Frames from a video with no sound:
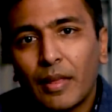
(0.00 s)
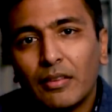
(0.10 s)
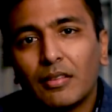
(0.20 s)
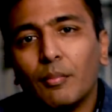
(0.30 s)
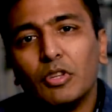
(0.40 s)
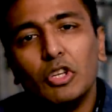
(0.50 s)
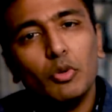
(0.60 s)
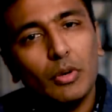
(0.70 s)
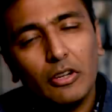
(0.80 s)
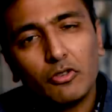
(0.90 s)
some
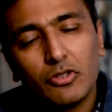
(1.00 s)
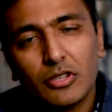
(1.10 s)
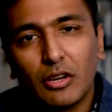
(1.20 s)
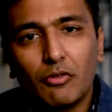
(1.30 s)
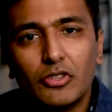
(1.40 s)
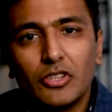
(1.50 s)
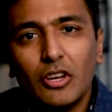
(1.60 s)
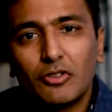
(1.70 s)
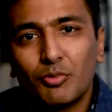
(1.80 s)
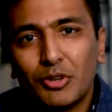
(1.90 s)
new interesting
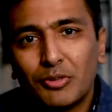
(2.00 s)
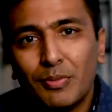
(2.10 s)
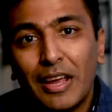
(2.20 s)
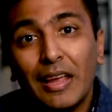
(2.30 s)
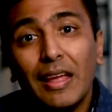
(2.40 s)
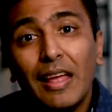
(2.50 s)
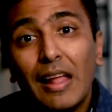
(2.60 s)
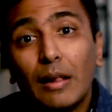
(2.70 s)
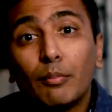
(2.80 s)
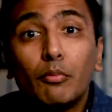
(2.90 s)
research which may
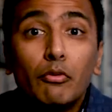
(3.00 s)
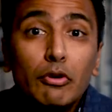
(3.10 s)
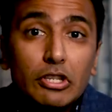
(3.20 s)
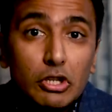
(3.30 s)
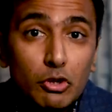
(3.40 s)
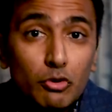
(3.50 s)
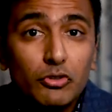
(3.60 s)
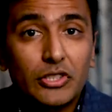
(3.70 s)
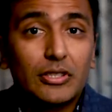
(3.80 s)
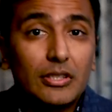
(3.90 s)
help
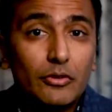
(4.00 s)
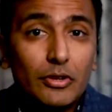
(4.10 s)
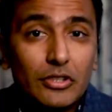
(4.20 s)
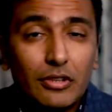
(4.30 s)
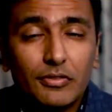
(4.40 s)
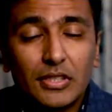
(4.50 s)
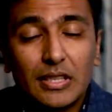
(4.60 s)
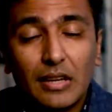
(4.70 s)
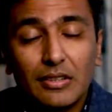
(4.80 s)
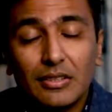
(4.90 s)
reduce the risk of a
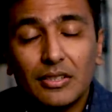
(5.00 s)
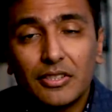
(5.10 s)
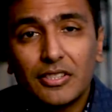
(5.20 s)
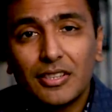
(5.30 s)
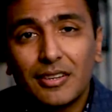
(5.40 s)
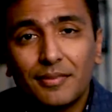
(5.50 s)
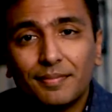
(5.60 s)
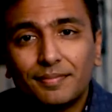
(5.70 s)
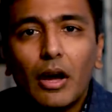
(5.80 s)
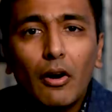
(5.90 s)
second heart attack.
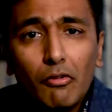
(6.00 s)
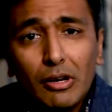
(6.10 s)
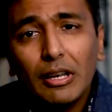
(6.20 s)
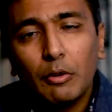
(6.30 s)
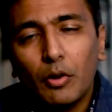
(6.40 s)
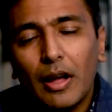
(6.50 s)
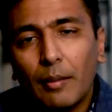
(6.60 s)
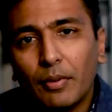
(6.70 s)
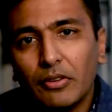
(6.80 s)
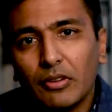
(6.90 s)
Currently, what
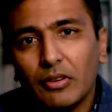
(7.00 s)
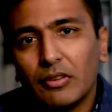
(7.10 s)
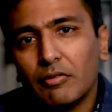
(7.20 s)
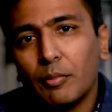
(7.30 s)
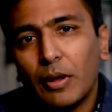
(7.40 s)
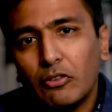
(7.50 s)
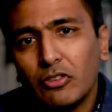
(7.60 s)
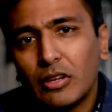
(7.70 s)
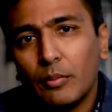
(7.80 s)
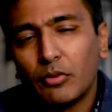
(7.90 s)
happens is if a
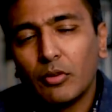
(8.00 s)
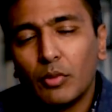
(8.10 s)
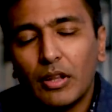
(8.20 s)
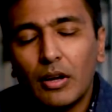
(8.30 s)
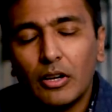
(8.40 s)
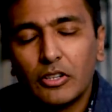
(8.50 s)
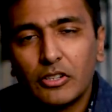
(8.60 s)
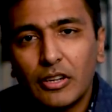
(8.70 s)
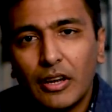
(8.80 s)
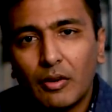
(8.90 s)
patient comes in with a heart
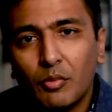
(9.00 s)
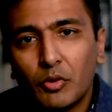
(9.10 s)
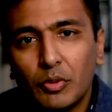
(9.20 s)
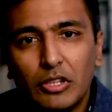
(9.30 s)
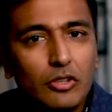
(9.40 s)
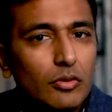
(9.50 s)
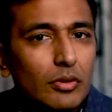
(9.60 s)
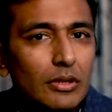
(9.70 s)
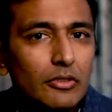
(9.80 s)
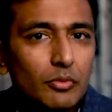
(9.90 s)
attack, what we do
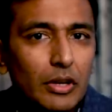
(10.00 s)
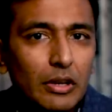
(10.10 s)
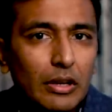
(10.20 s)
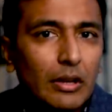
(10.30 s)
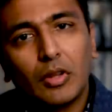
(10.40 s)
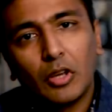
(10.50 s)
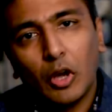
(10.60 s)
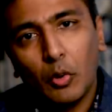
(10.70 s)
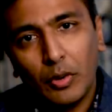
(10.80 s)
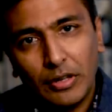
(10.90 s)
is we
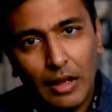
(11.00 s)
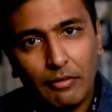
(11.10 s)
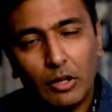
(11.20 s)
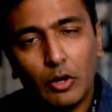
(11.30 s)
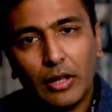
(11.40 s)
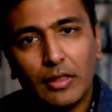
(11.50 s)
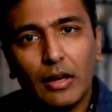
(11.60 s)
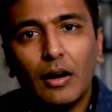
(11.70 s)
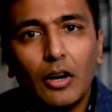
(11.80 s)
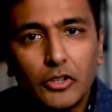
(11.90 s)
go and have a look at their
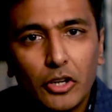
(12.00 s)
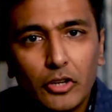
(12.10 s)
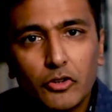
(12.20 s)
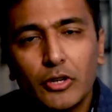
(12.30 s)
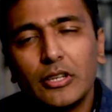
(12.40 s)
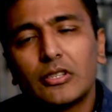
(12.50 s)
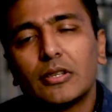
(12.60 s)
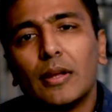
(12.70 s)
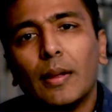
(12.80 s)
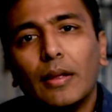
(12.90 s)
heart arteries
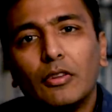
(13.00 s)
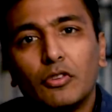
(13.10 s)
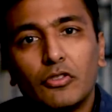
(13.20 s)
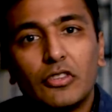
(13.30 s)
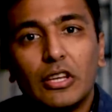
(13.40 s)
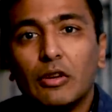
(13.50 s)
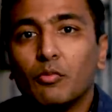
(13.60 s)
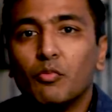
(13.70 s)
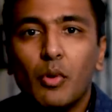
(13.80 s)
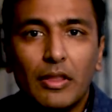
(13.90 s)
to see
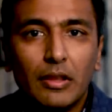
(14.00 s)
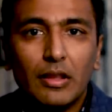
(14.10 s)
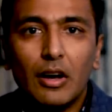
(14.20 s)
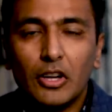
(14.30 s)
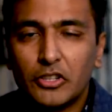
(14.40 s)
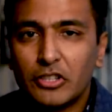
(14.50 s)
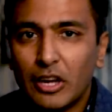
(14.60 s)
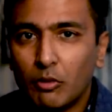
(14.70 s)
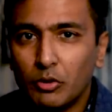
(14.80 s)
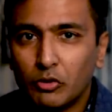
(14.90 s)
whether the heart
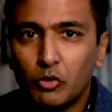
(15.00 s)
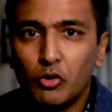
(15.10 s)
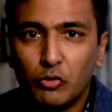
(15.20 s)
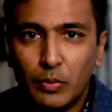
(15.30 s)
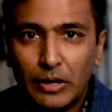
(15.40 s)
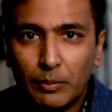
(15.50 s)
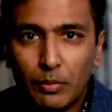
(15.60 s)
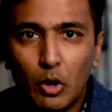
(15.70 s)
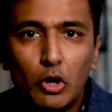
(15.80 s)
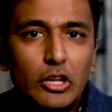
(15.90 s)
attack was caused by a
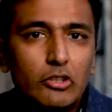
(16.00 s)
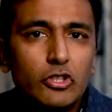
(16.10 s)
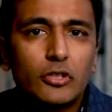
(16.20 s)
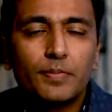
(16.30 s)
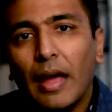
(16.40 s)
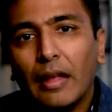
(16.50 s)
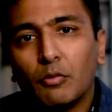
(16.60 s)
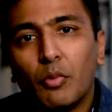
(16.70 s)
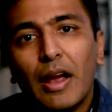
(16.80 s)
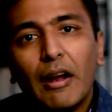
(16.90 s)
blockage,
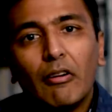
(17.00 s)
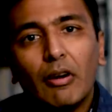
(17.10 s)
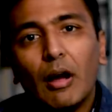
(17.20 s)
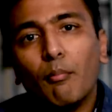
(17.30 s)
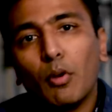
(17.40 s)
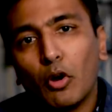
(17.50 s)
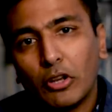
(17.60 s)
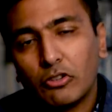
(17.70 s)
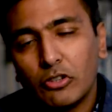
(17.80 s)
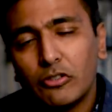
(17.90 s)
and where a
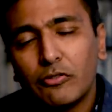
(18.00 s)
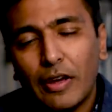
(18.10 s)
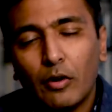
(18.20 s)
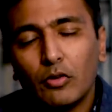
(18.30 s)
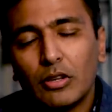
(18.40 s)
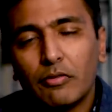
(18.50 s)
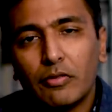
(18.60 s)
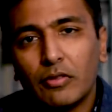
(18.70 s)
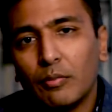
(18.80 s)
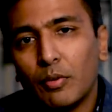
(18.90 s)
blockage is found, if
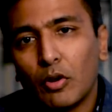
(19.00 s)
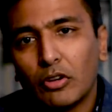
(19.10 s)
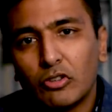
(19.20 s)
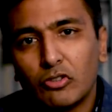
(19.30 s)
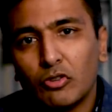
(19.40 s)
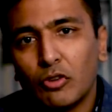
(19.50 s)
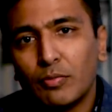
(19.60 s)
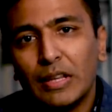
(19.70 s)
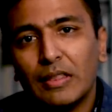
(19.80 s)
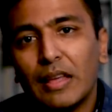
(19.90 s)
the blockage has not
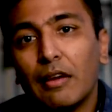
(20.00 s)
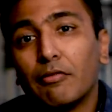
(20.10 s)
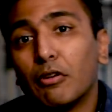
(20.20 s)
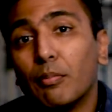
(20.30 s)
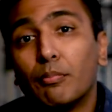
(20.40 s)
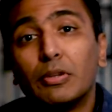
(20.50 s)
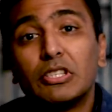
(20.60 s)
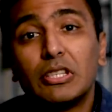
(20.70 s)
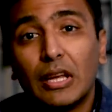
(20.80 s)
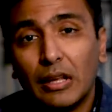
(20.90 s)
been there for a
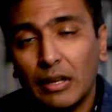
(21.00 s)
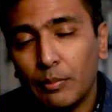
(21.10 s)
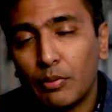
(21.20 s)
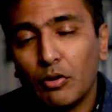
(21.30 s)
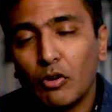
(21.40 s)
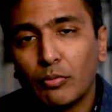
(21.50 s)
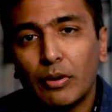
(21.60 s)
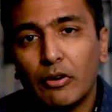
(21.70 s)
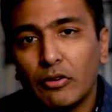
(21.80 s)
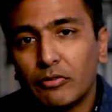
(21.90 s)
particularly prolonged
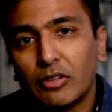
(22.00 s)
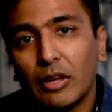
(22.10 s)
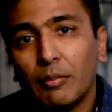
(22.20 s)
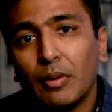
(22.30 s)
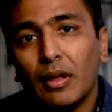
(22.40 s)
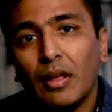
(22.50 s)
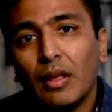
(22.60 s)
period of time,